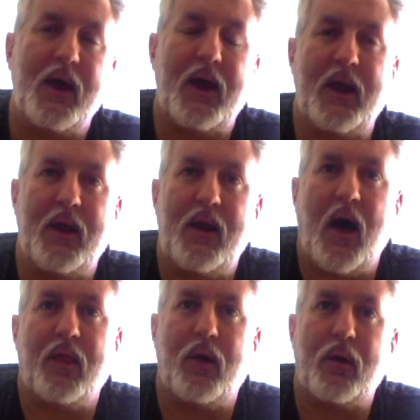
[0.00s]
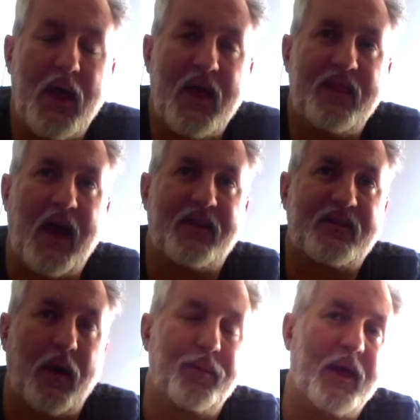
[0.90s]
in another. That's
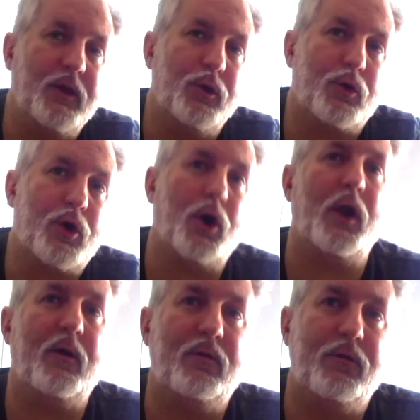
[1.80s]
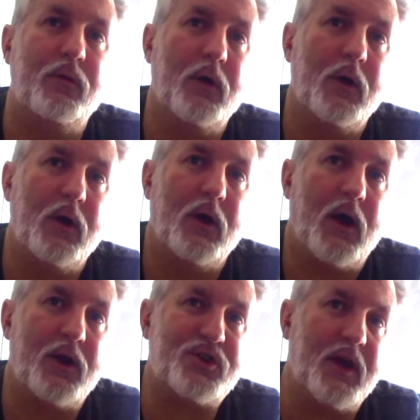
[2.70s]
something you could have
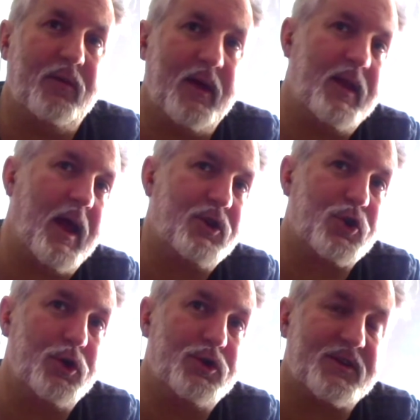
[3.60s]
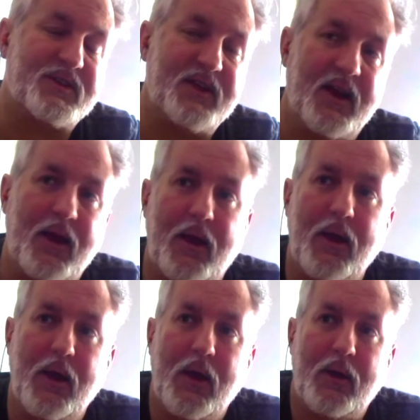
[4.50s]
achieved in nature. You just did it
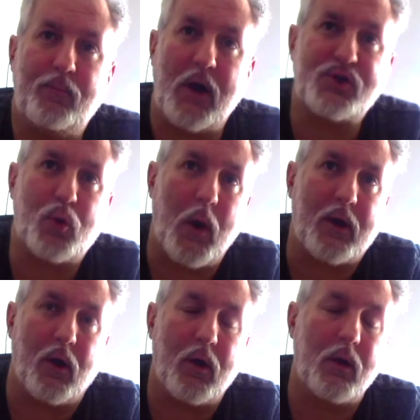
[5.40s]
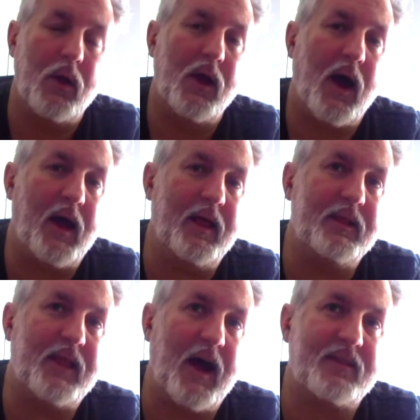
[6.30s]
much quicker. I think
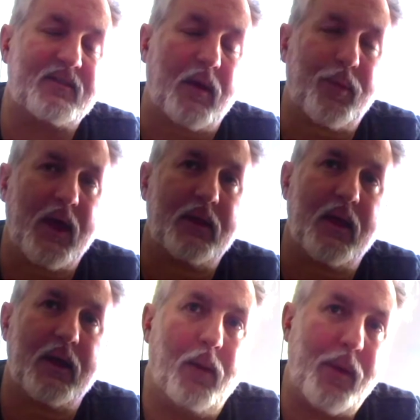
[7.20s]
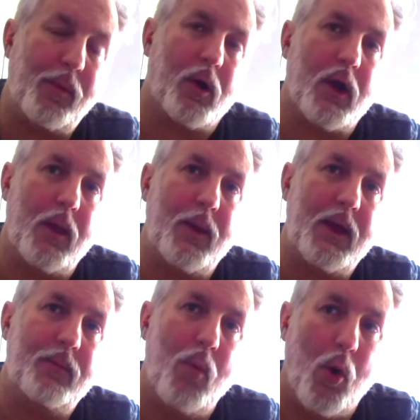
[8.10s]
that's something that people are going to be
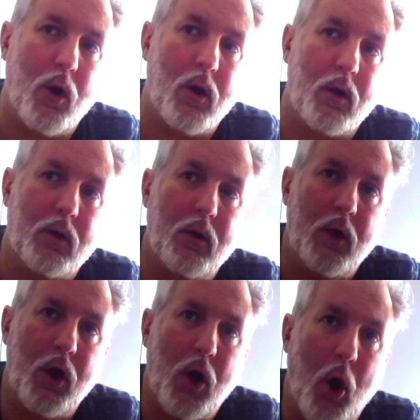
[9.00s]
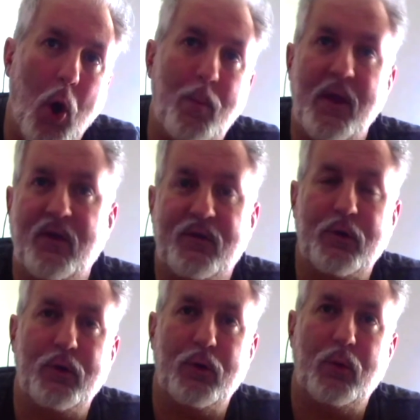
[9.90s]
more open
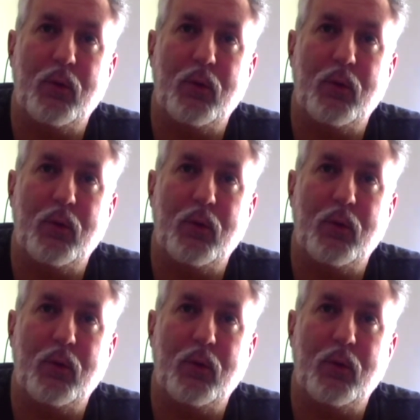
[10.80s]
to